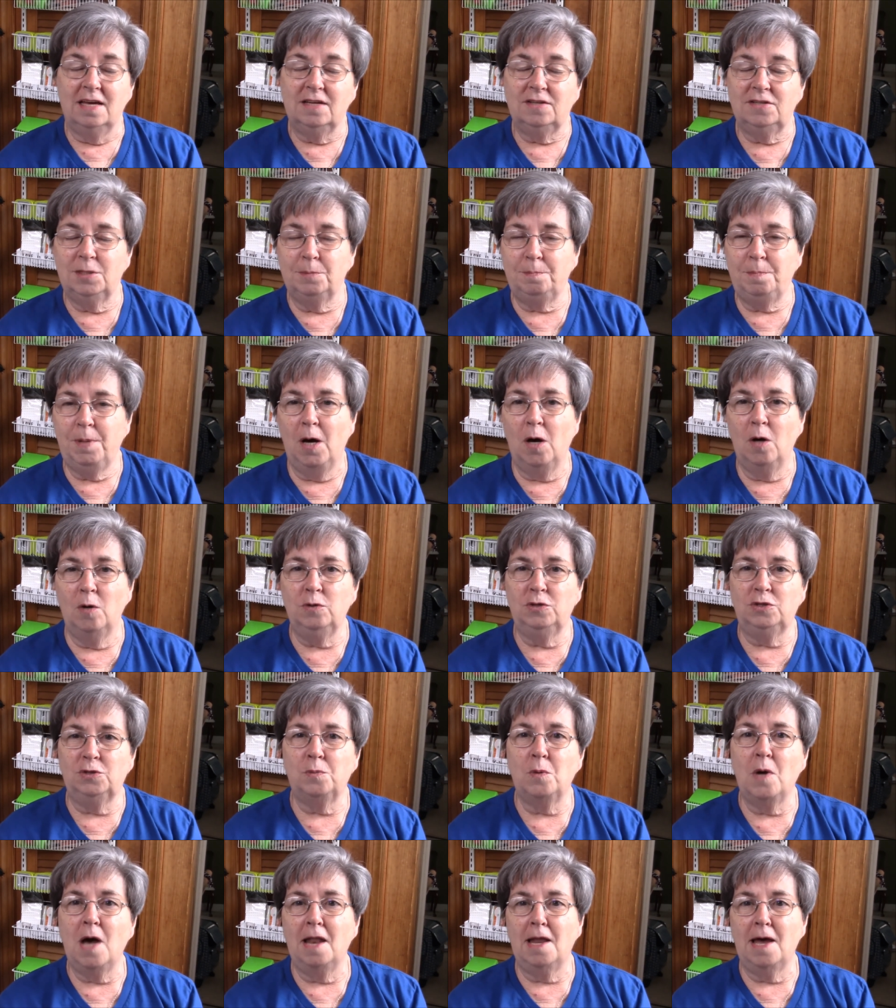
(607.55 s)
to
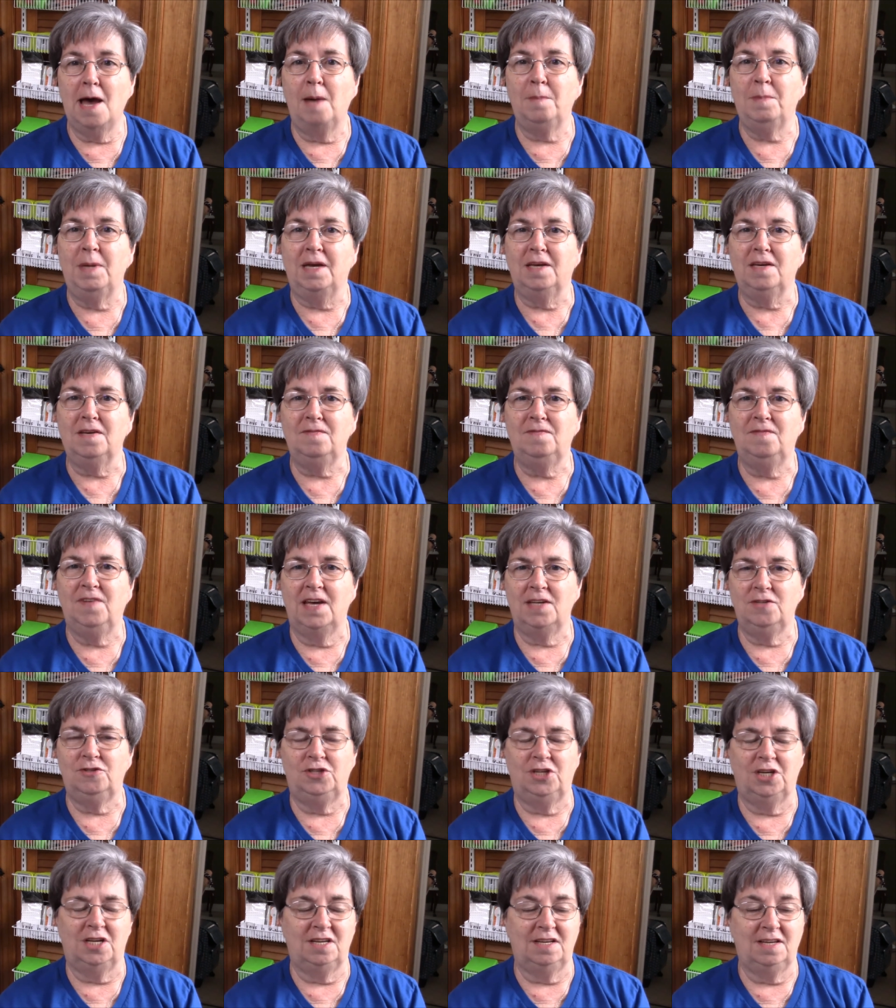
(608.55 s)
post while I'm at
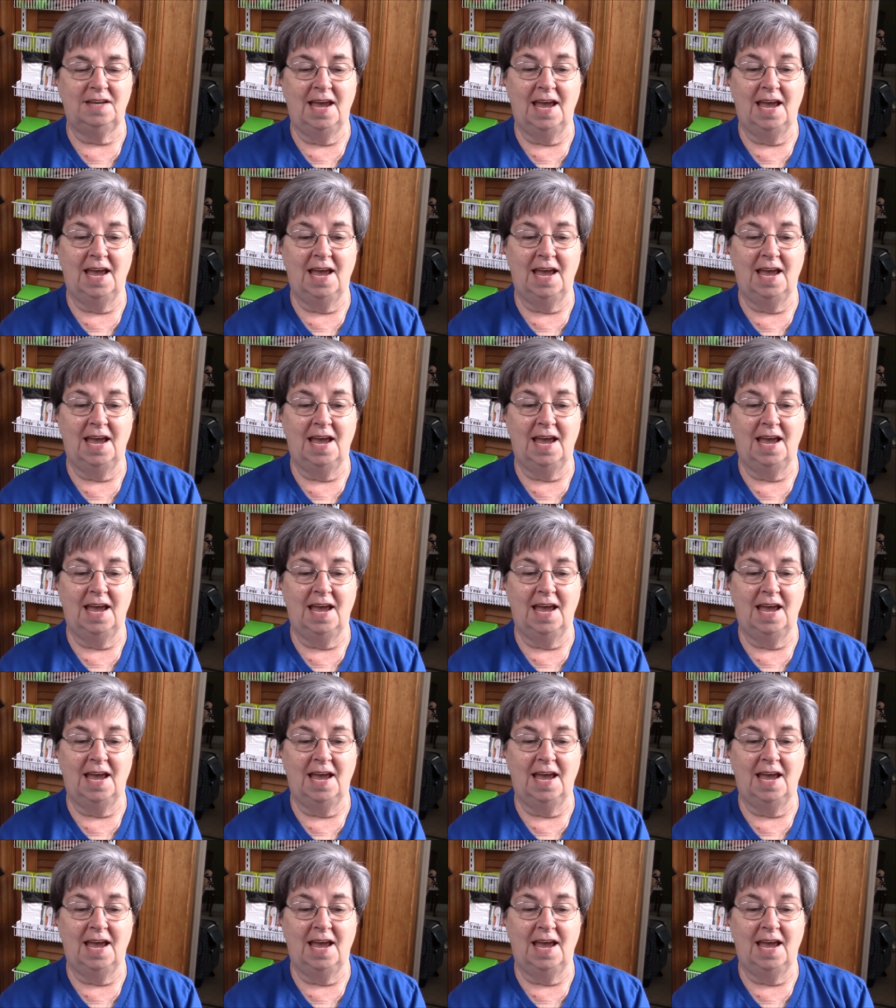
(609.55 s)
convention.